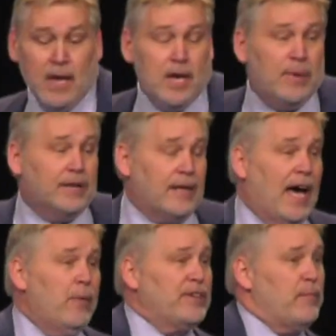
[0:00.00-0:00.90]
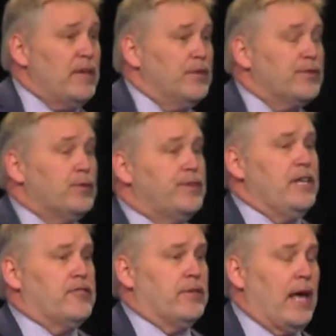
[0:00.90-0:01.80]
because I was a middle school
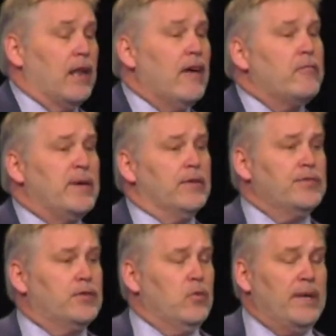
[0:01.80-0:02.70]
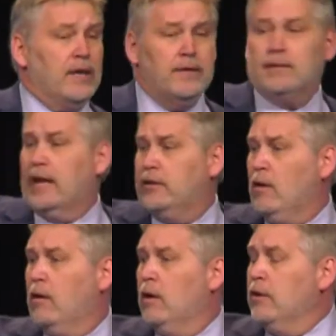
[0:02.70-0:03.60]
teacher, and I loved middle school because, like
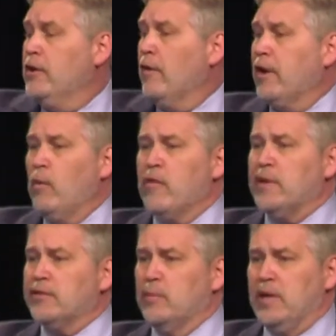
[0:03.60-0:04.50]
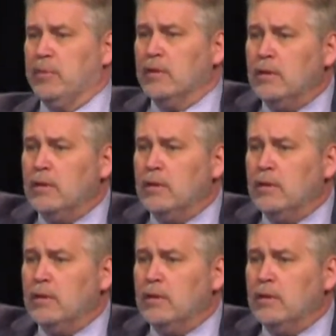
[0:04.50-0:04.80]
y'all know, we're the middle school people.